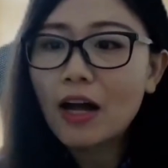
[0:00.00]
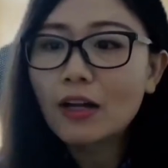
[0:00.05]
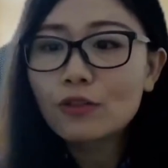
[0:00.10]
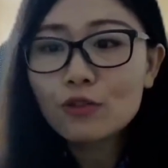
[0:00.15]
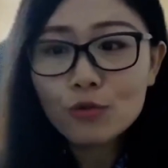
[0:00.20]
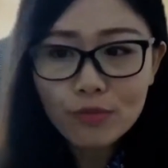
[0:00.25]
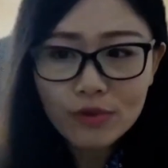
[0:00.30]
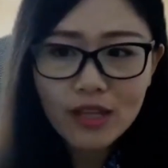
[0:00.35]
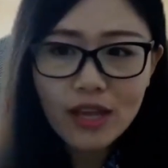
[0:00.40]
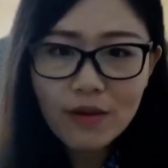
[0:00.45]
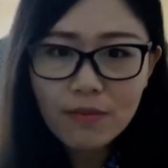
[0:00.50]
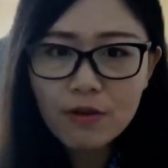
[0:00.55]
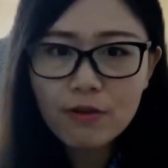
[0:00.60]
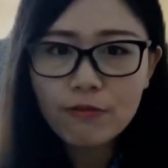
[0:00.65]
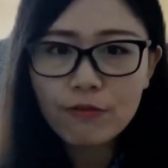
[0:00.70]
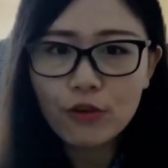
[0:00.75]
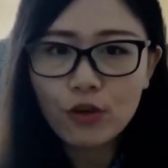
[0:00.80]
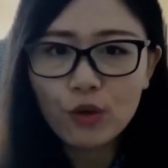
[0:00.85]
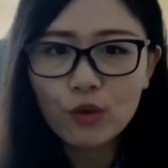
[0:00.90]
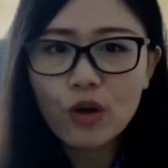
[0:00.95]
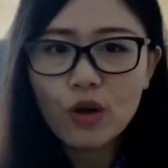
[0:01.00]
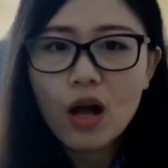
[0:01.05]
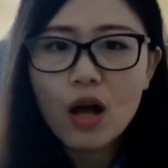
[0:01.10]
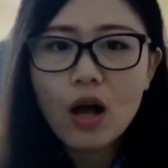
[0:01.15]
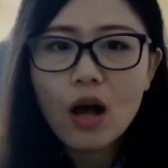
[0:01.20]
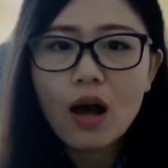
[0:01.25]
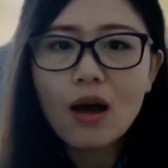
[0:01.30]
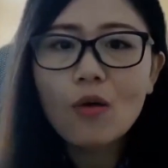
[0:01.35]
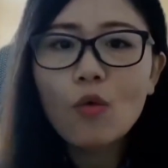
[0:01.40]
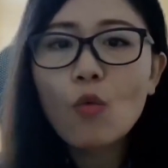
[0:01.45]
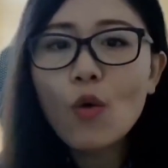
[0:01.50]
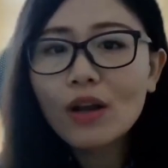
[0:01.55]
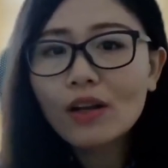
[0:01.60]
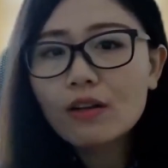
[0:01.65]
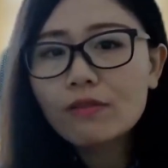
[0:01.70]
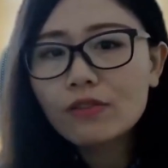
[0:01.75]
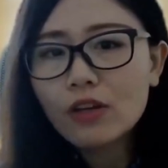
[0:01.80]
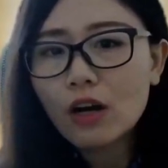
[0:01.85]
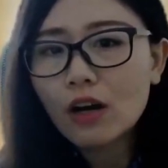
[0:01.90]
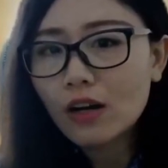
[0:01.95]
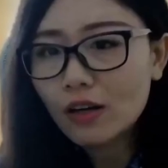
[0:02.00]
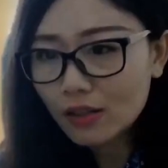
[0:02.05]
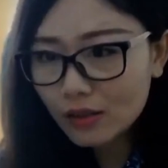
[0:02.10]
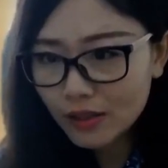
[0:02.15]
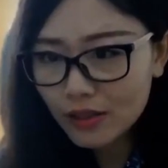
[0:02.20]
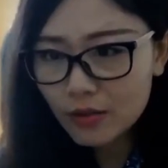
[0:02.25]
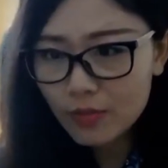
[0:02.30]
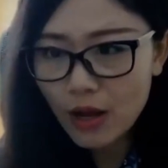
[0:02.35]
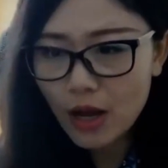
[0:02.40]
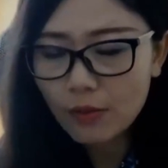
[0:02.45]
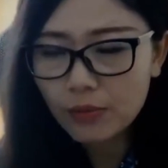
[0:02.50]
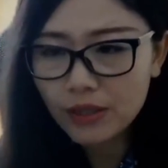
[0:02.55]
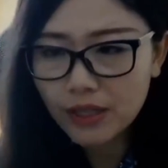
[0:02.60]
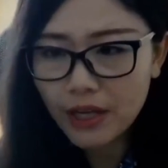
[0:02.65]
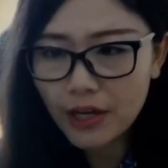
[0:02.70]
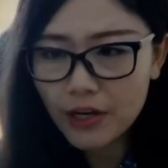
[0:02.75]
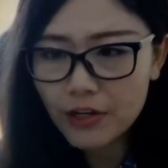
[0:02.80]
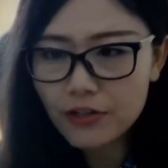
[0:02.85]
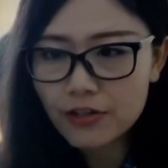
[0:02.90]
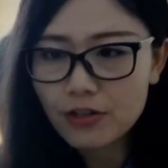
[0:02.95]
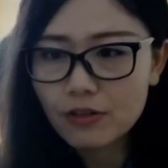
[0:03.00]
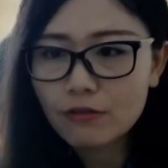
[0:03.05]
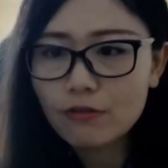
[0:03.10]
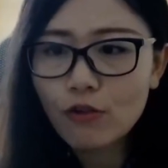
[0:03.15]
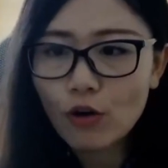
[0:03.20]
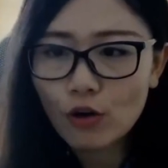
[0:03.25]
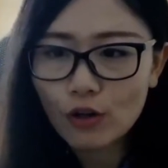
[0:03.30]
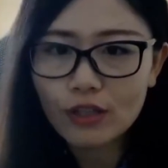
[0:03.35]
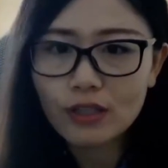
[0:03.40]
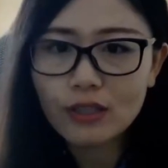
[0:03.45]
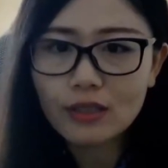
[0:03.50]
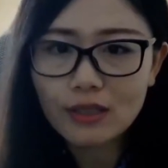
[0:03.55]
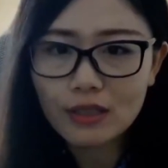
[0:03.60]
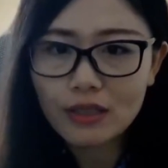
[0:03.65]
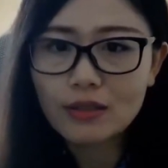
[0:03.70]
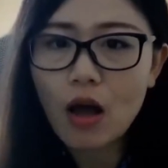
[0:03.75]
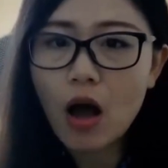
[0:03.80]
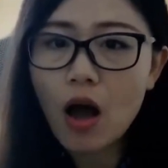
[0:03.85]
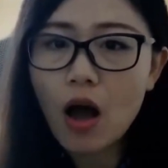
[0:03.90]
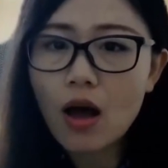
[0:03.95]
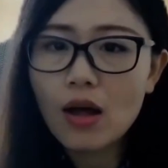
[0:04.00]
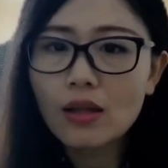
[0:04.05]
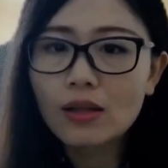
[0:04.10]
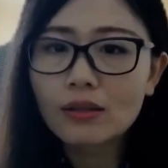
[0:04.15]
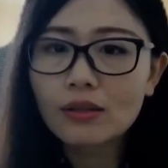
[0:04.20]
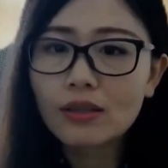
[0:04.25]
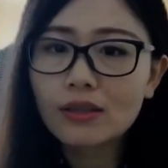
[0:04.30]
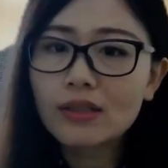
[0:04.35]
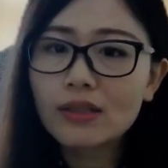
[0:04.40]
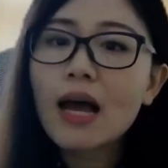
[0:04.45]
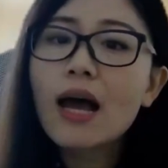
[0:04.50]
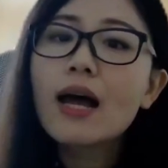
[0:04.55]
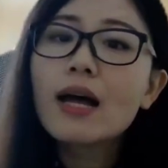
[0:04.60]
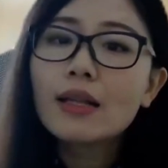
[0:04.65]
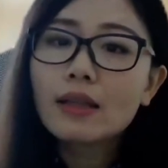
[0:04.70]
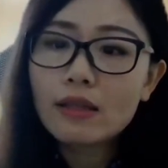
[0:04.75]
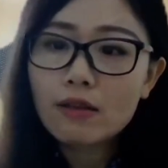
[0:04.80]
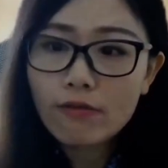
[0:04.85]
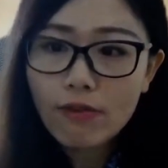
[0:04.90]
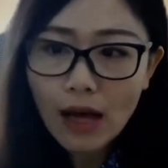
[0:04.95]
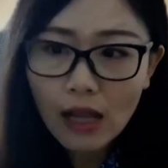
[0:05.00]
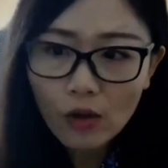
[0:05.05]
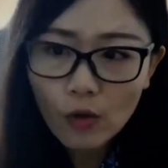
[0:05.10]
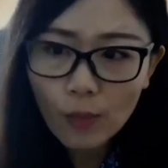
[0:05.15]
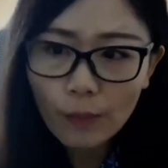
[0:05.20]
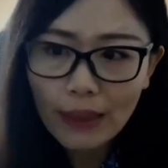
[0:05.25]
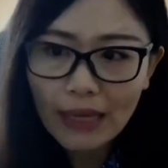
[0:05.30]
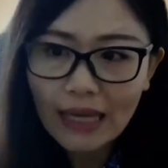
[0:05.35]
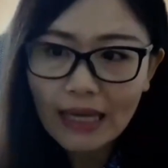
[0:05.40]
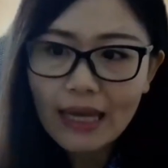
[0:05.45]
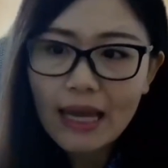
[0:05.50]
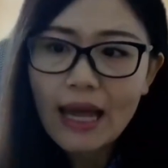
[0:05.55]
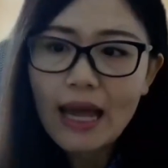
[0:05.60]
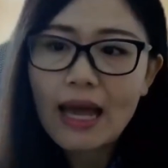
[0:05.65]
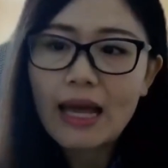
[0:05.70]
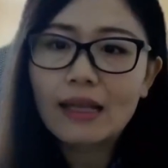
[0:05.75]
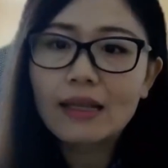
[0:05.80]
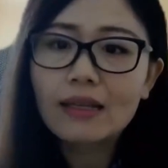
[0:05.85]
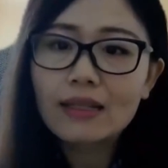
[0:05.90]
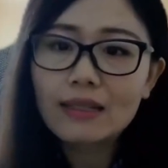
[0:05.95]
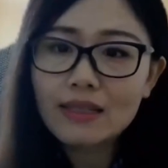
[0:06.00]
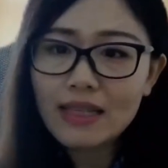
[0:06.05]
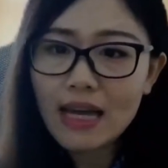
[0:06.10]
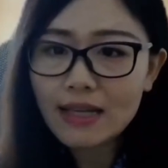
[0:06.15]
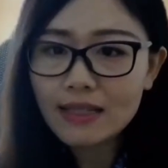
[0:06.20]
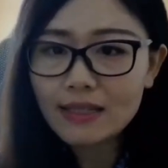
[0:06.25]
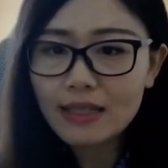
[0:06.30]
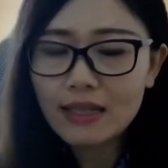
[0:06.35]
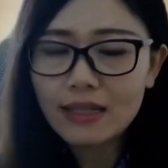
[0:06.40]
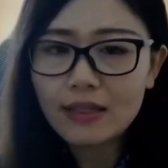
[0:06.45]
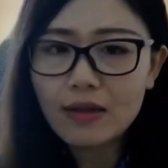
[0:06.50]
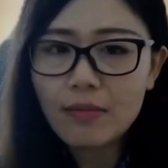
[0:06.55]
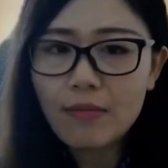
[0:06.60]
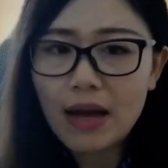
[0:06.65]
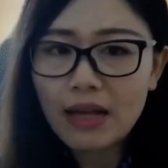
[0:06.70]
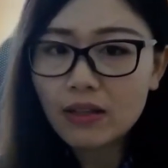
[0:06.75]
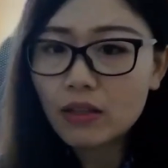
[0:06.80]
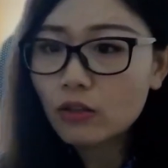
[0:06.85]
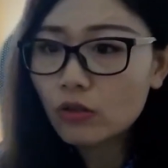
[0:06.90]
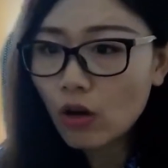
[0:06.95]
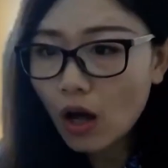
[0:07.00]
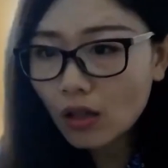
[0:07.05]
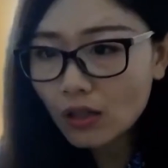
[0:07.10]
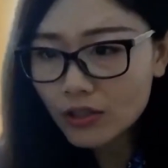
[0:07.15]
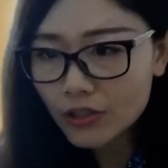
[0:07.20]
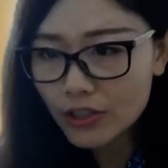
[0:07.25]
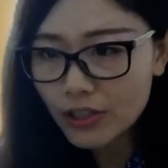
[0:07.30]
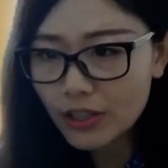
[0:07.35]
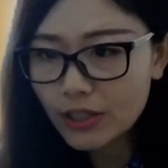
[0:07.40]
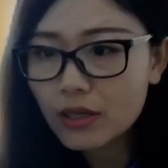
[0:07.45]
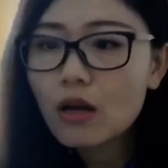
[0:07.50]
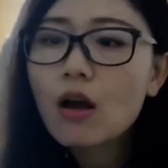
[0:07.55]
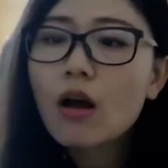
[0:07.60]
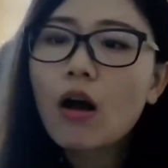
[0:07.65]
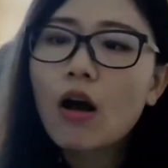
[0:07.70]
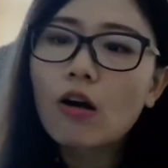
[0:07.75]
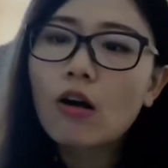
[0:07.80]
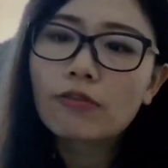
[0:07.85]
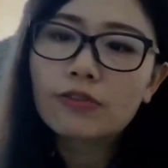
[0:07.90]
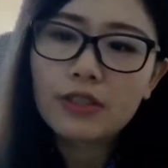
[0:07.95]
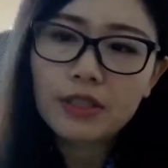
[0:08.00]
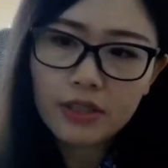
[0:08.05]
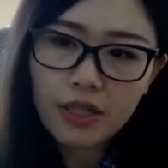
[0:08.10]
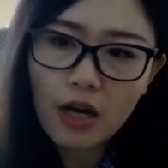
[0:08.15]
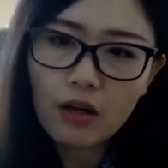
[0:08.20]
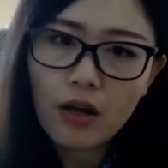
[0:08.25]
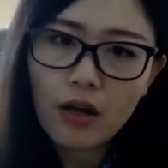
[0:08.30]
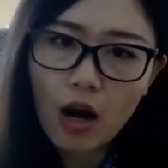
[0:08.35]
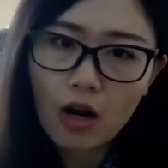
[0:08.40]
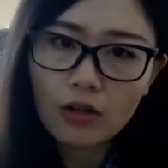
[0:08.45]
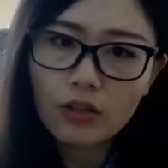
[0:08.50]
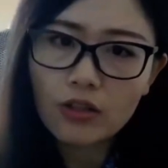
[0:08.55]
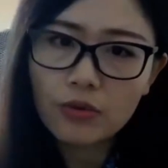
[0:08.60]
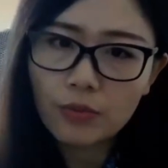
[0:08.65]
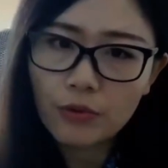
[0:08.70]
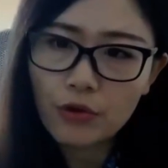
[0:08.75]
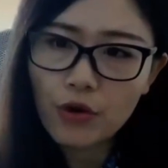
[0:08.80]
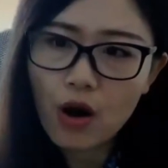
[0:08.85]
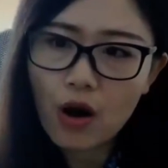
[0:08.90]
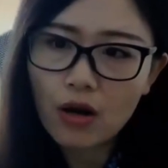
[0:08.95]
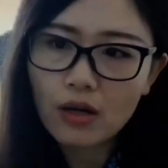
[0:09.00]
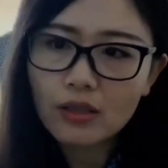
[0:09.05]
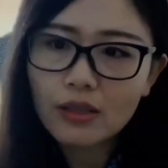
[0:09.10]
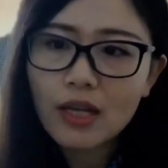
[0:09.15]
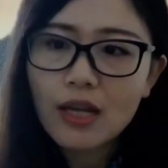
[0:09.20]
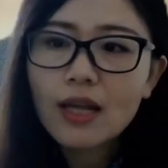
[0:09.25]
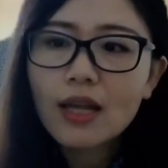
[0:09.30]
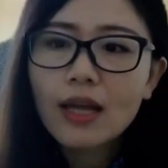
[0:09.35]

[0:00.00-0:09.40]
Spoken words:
To name a few, one of the earlier publications focuses on the developing and assessing the methodology of detailed RWR.